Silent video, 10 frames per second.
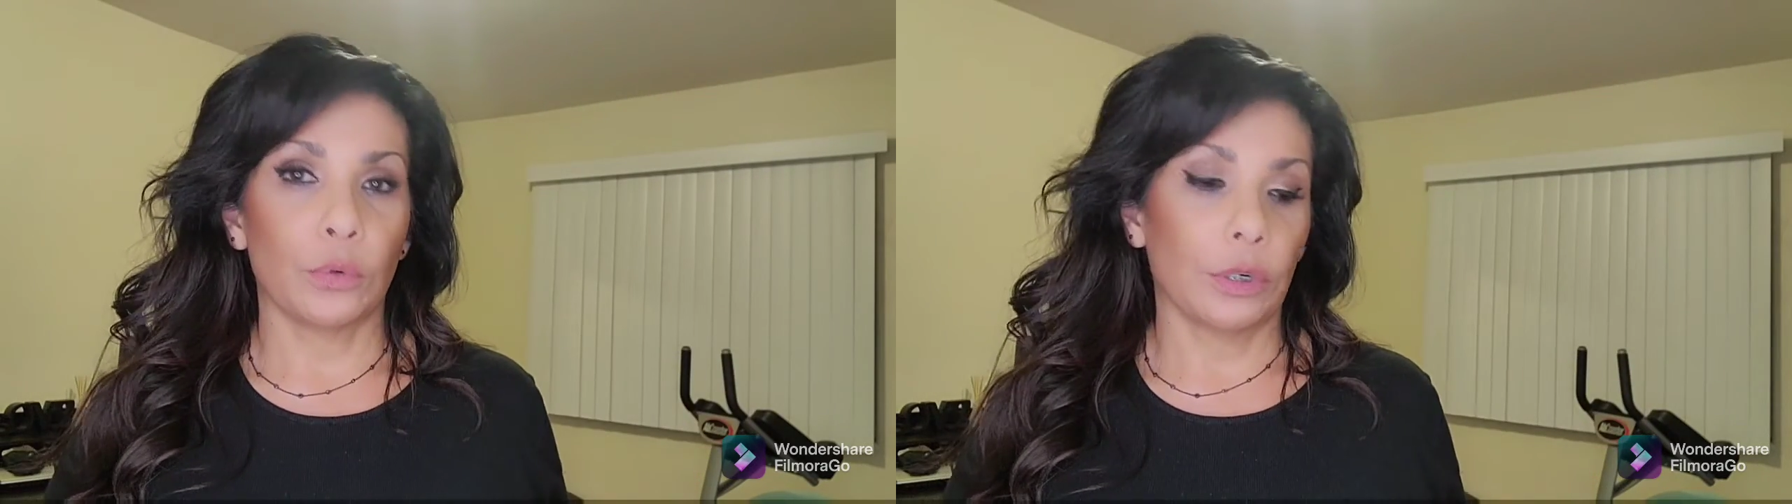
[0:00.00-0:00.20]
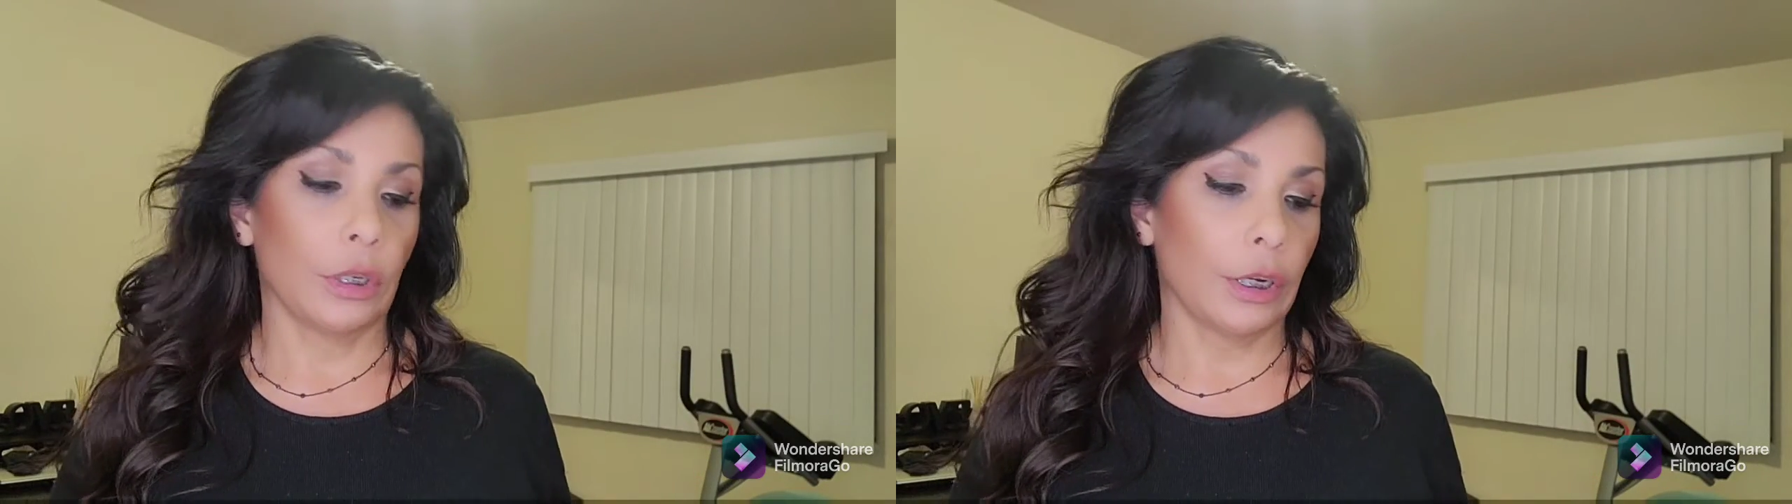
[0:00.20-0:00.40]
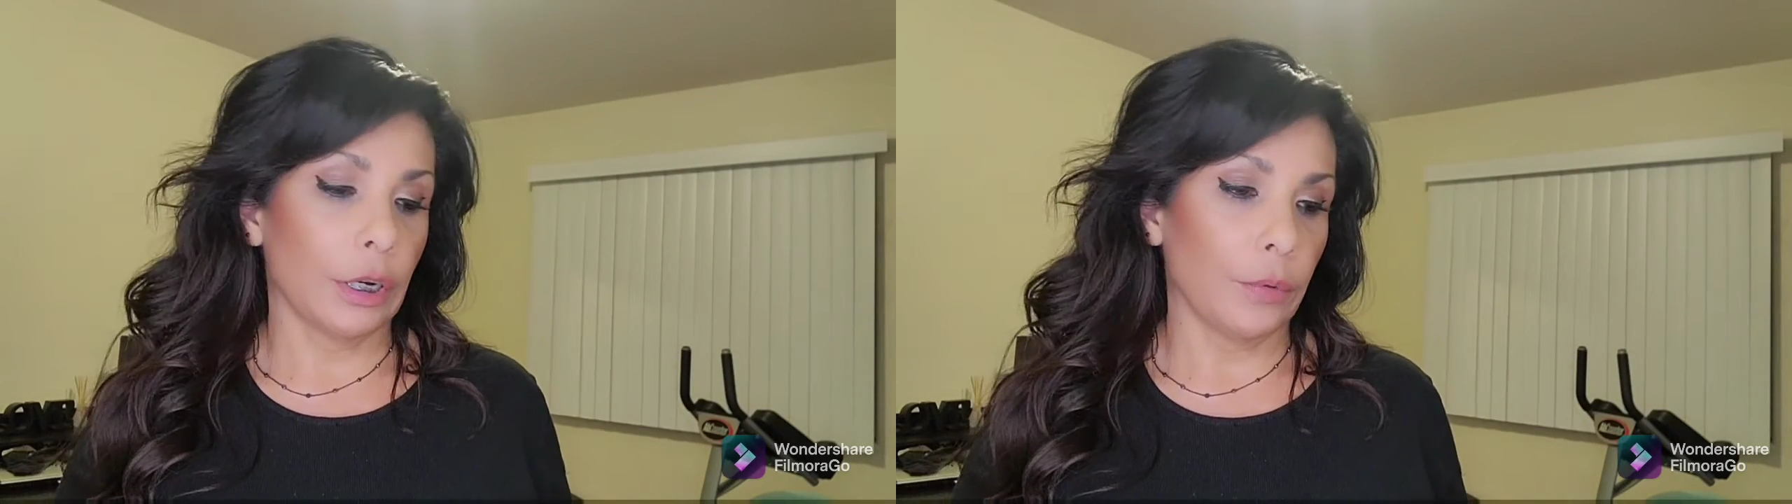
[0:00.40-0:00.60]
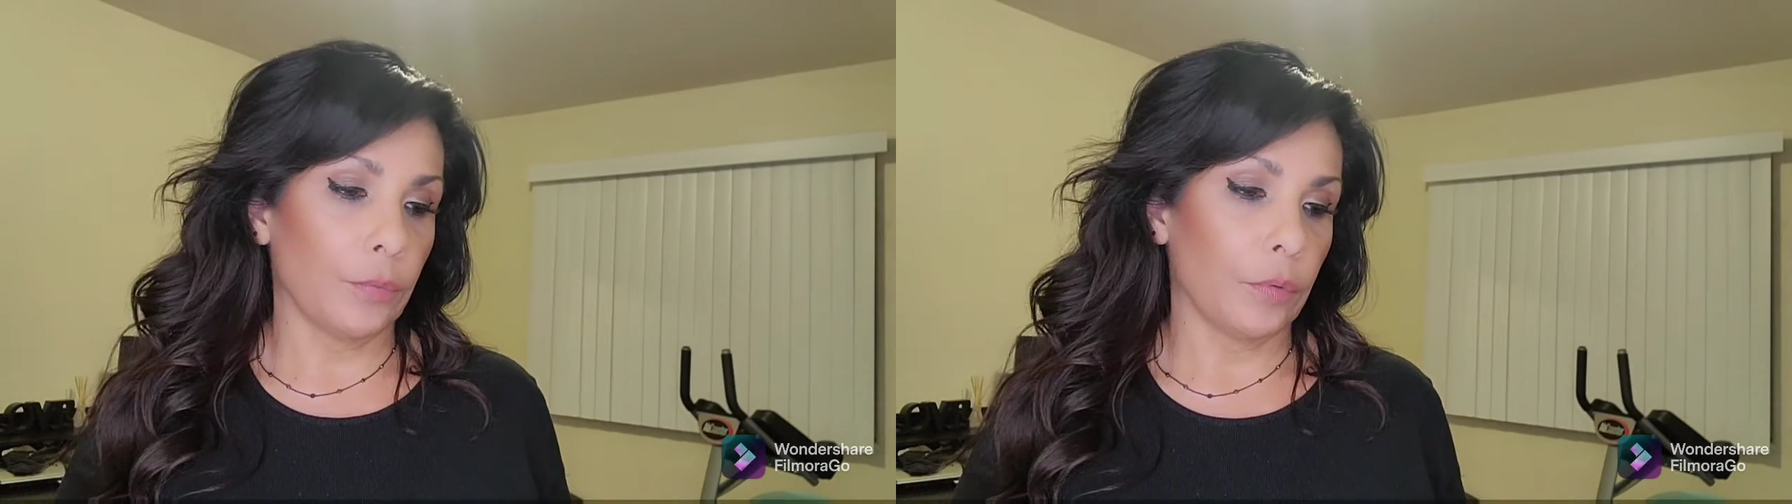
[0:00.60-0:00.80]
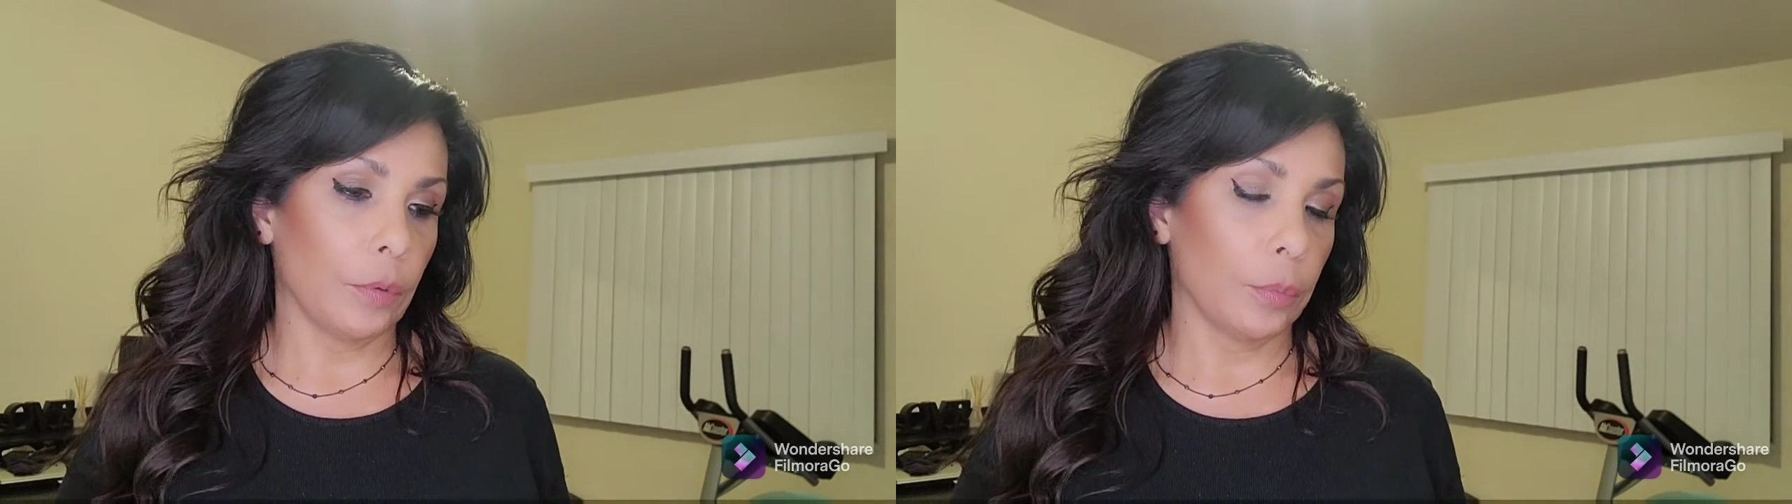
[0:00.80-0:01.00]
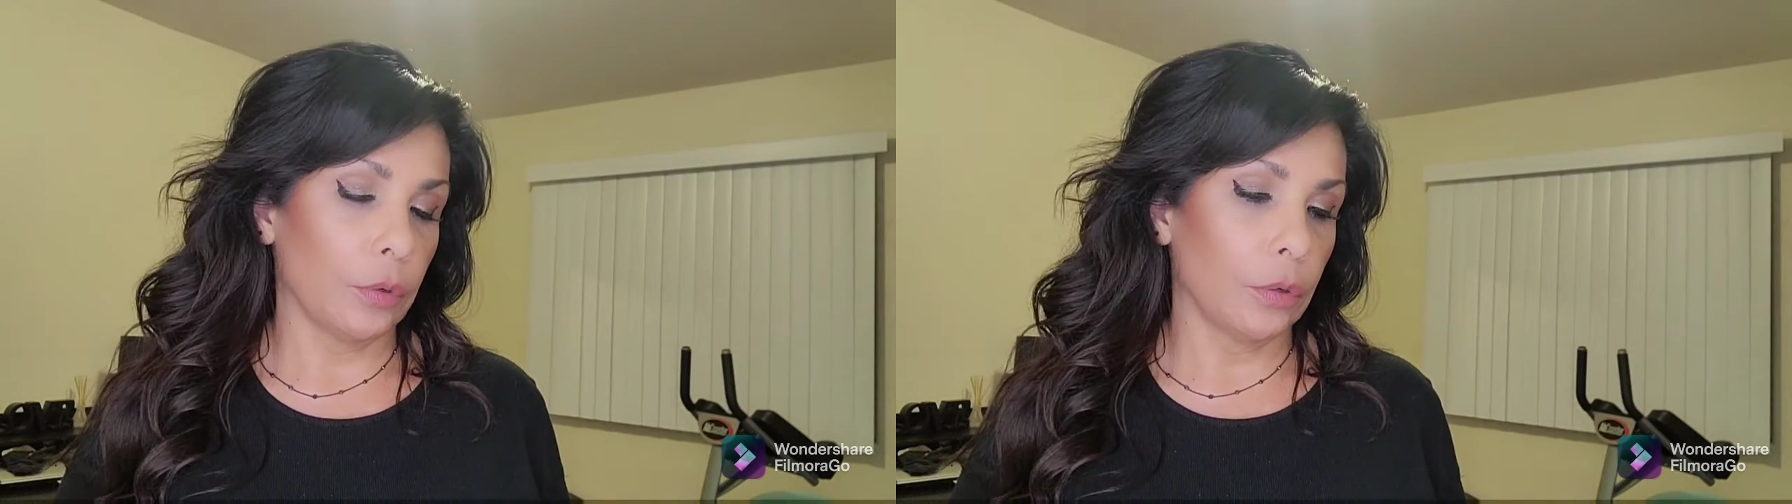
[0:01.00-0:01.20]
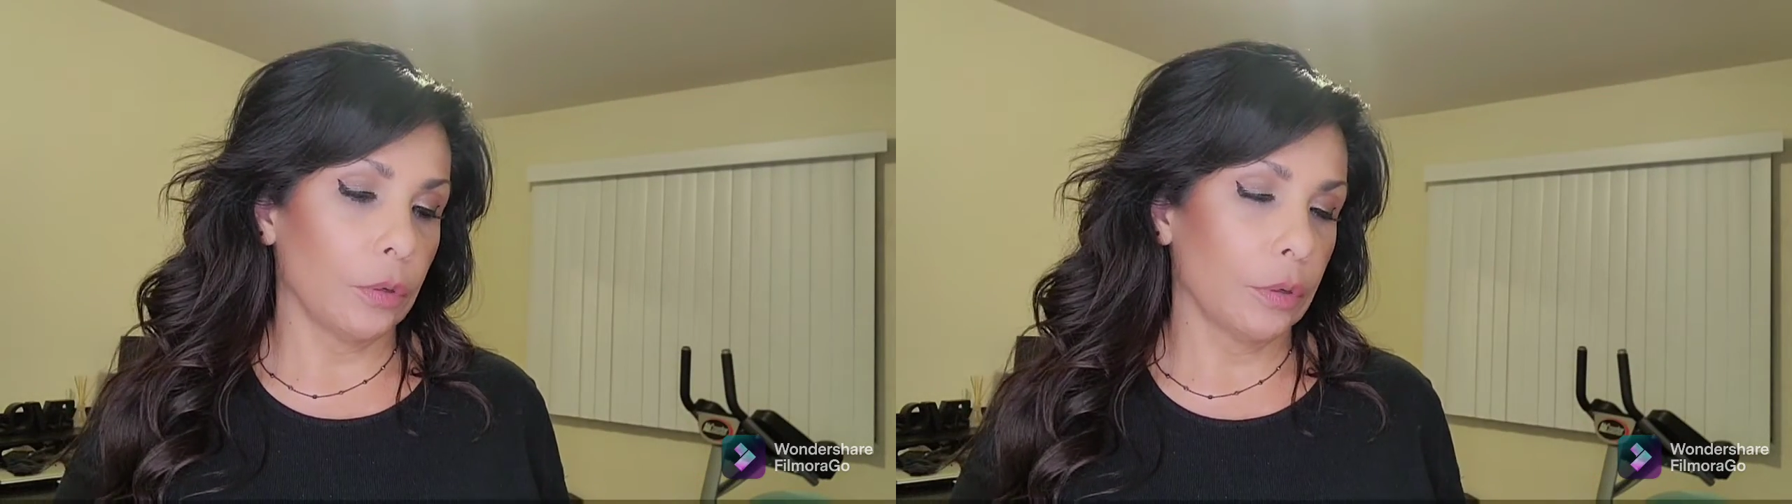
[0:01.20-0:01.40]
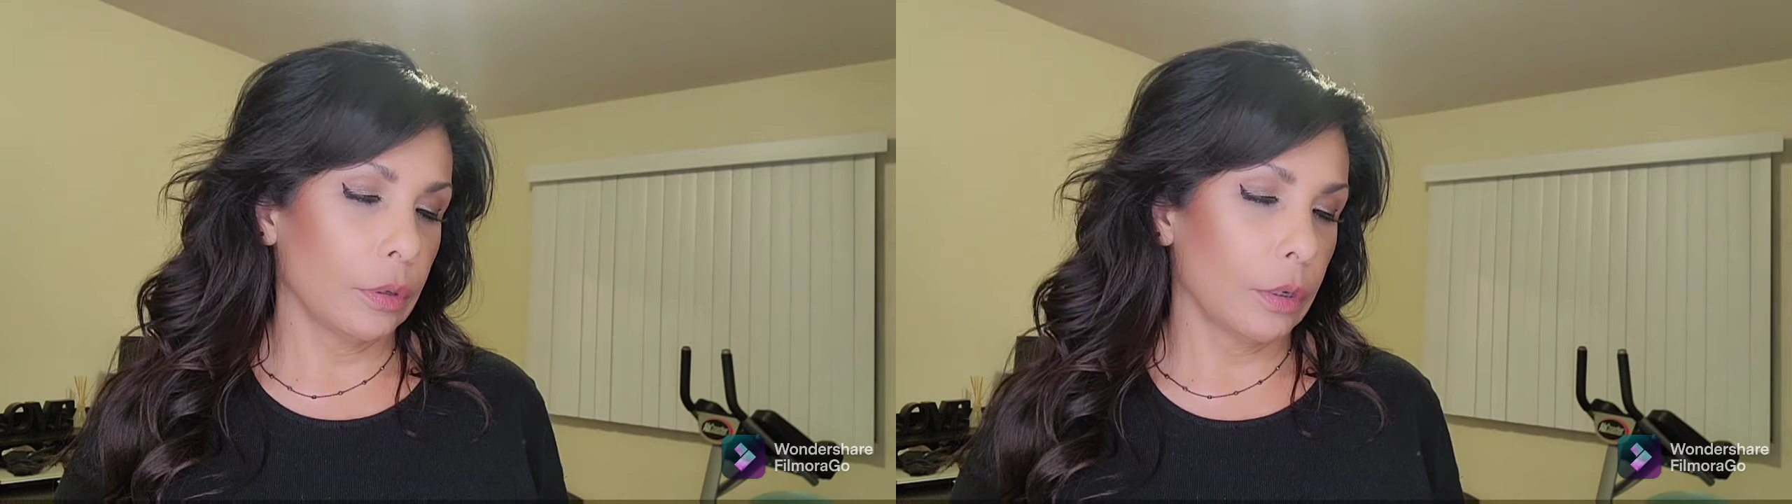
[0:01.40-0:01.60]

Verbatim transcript: really comfortable.